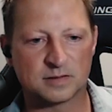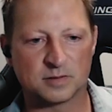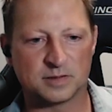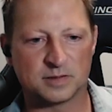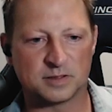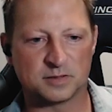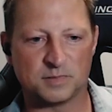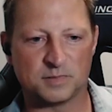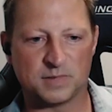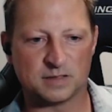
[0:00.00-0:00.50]
So
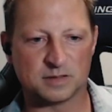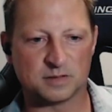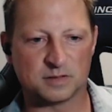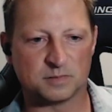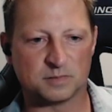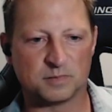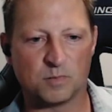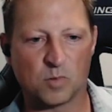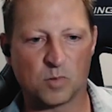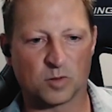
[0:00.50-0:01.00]
it just means
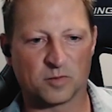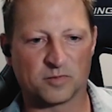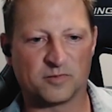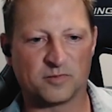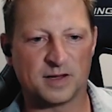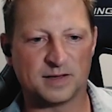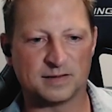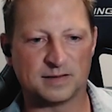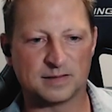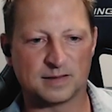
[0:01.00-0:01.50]
more
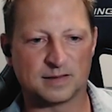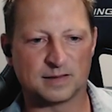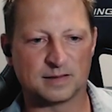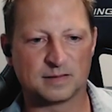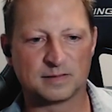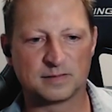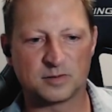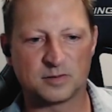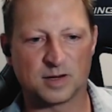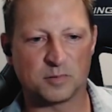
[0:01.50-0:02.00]
fun to
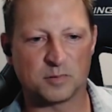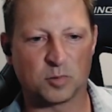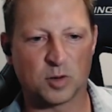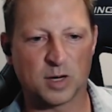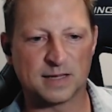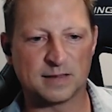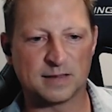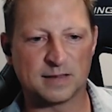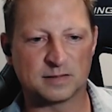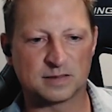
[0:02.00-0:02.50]
try to
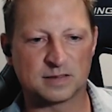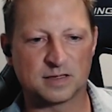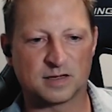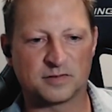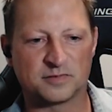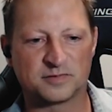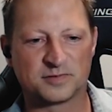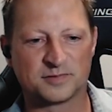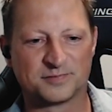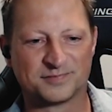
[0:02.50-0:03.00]
break into
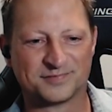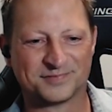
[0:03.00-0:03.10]
stuff.